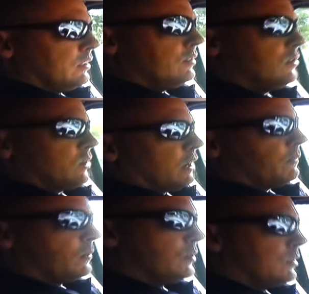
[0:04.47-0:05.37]
And it just
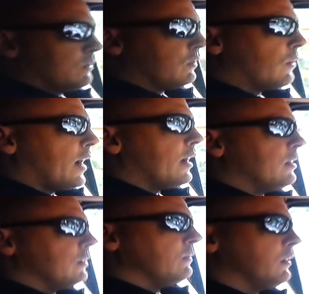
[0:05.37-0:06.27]
offers you a
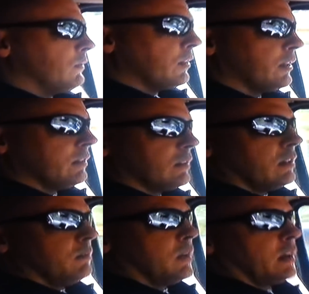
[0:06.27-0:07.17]
variety of different things
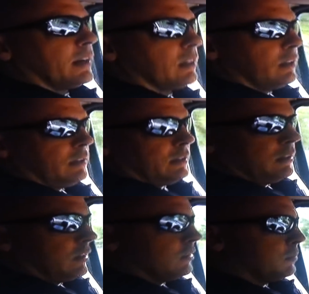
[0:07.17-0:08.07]
that you may not get
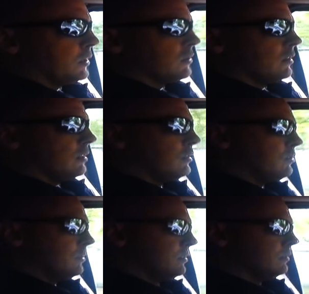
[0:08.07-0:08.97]
in other parts of the
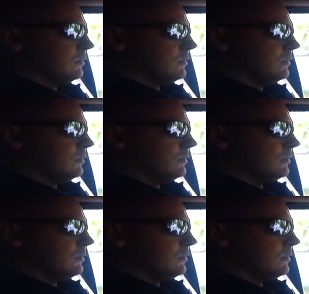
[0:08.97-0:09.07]
country.